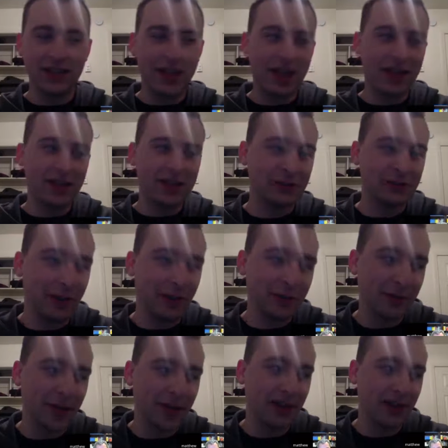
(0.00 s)
that's where I'm
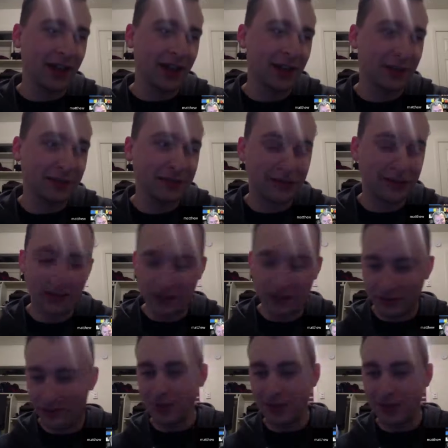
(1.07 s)
at. I have
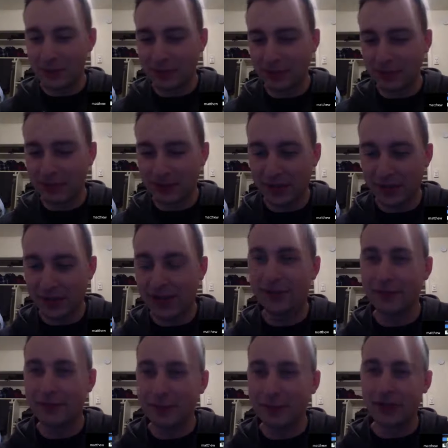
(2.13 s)
too many books and not
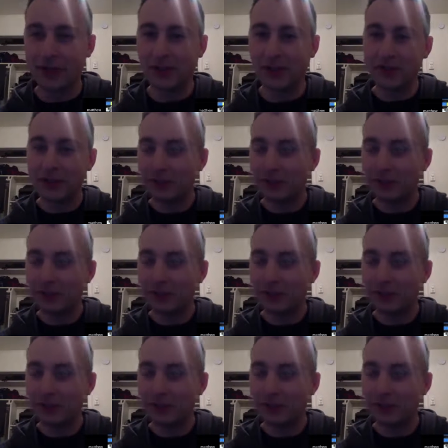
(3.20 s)
enough bookshelves.